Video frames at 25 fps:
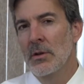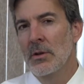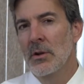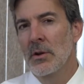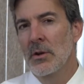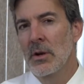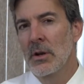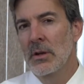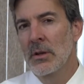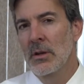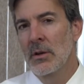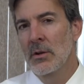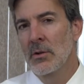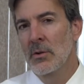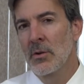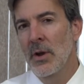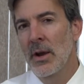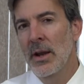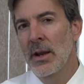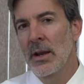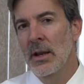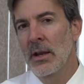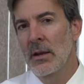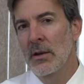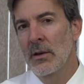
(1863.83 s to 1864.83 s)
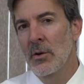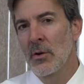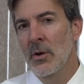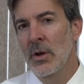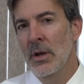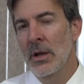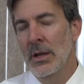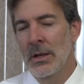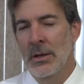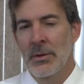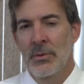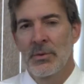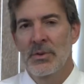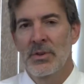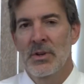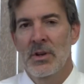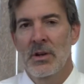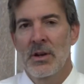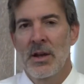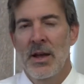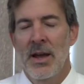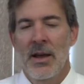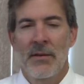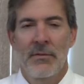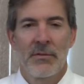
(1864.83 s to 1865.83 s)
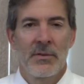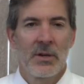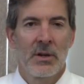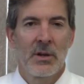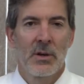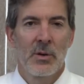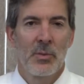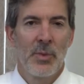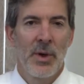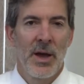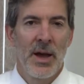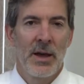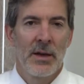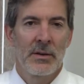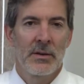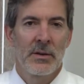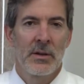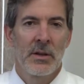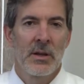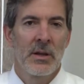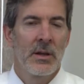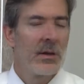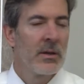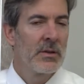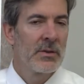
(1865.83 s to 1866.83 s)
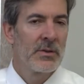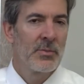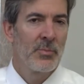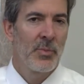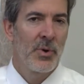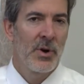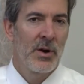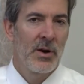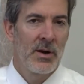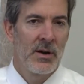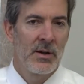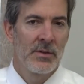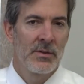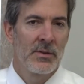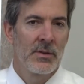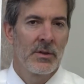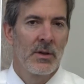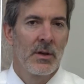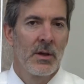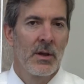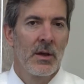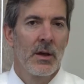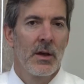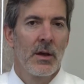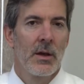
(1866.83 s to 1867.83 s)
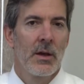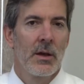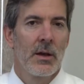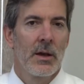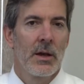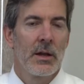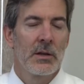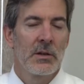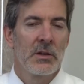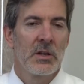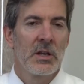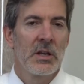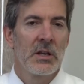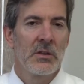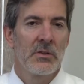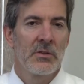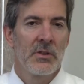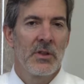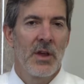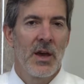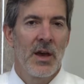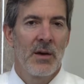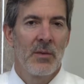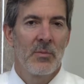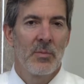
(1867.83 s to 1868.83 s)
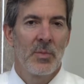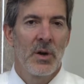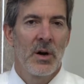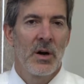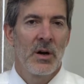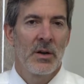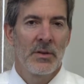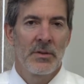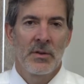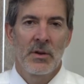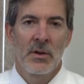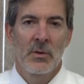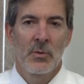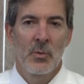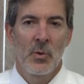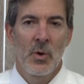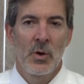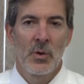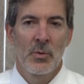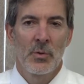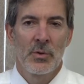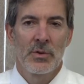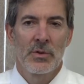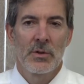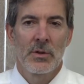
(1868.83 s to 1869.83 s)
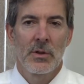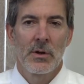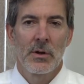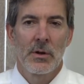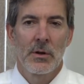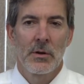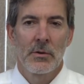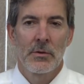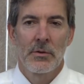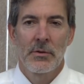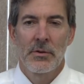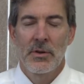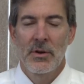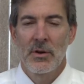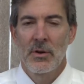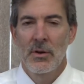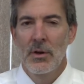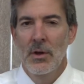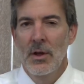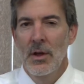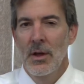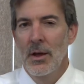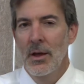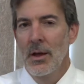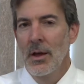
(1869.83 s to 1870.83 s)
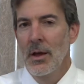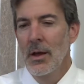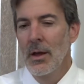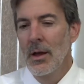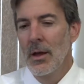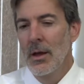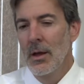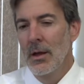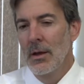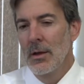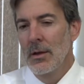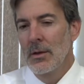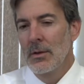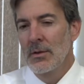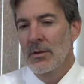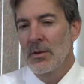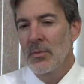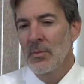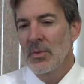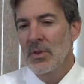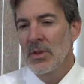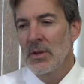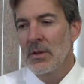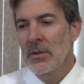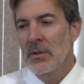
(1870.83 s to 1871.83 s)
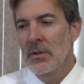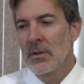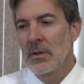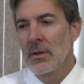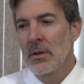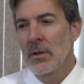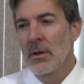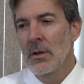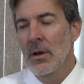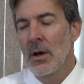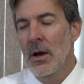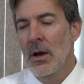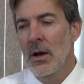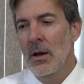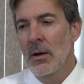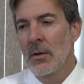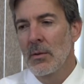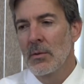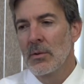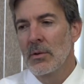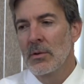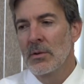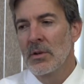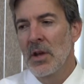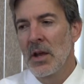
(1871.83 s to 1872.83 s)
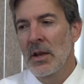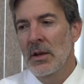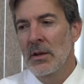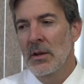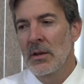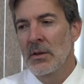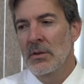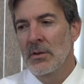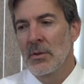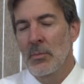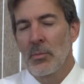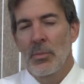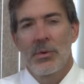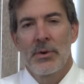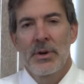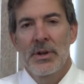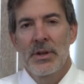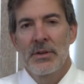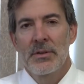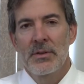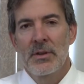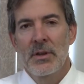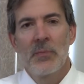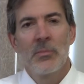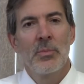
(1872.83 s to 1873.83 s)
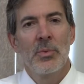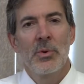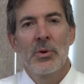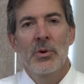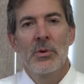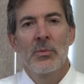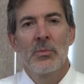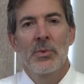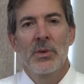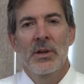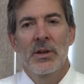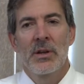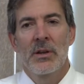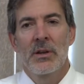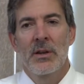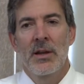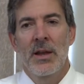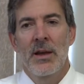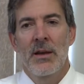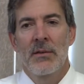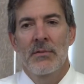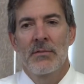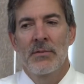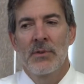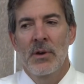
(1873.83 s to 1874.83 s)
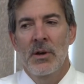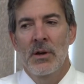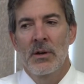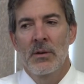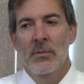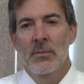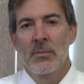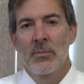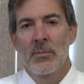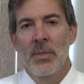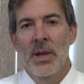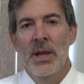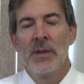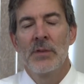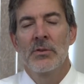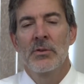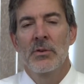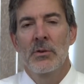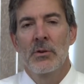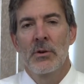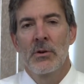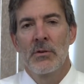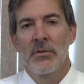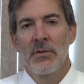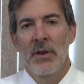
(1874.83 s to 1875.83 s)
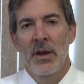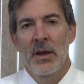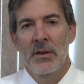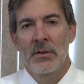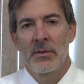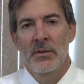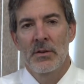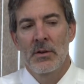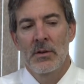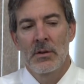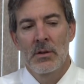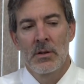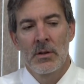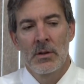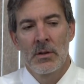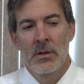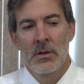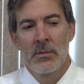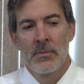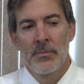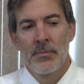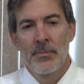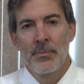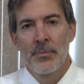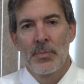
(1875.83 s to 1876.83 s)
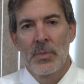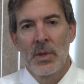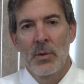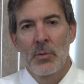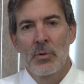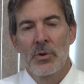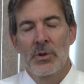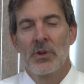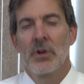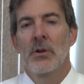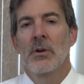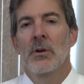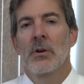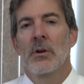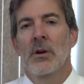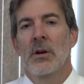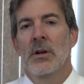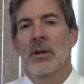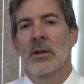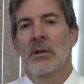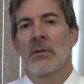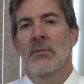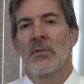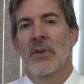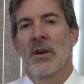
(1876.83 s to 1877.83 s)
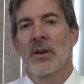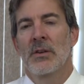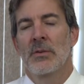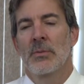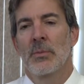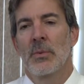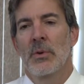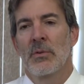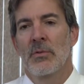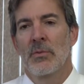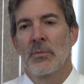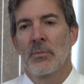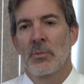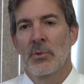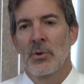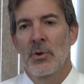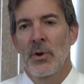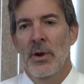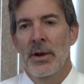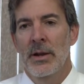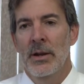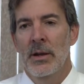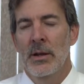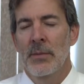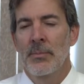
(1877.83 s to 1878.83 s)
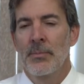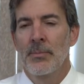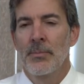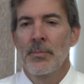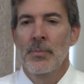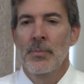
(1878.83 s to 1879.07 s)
during the training, knowing he was going to have to go back to his boss and teach that boss on what was learned. So some of these techniques are pretty simple, but can have major effects on the return on investment from training.